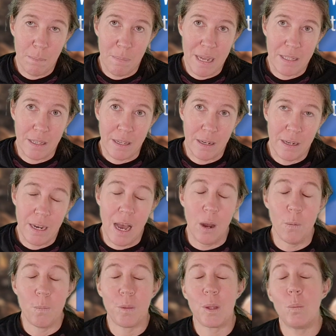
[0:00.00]
better.
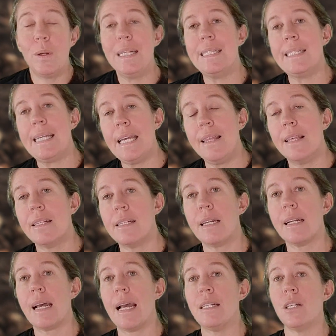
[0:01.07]
Now, we see this in
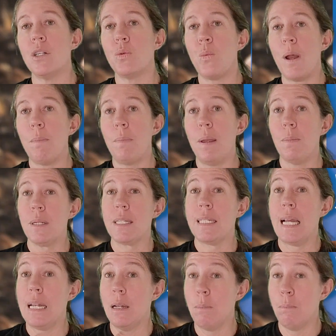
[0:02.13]
cases where people's
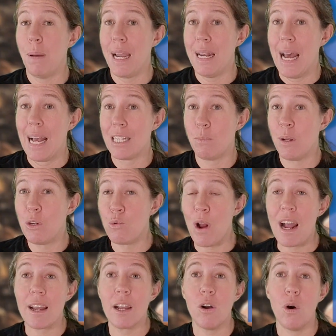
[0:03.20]
tendon pain has been
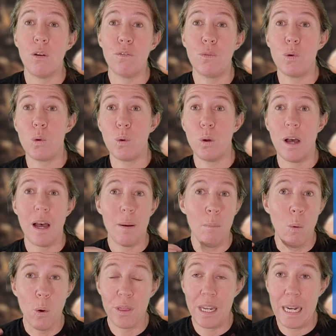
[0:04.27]
dragging on for
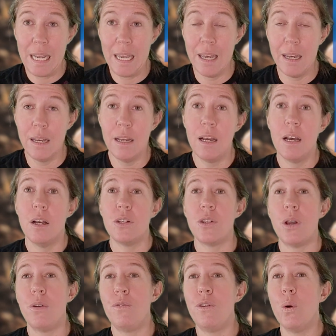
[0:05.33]
more than a year. So
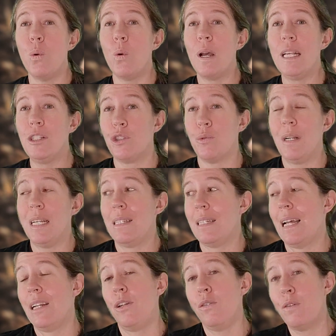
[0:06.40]
if your history is
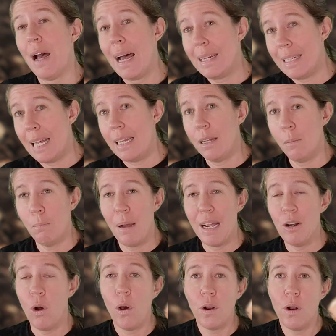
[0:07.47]
that you've had tendon
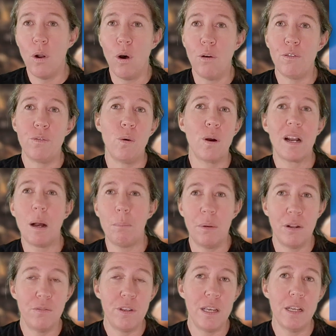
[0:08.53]
pain on and off for a couple
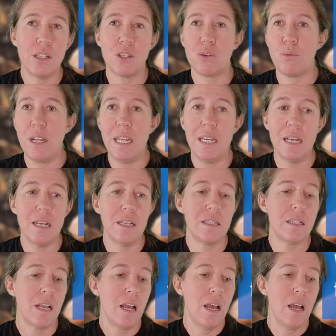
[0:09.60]
of years, 3 years,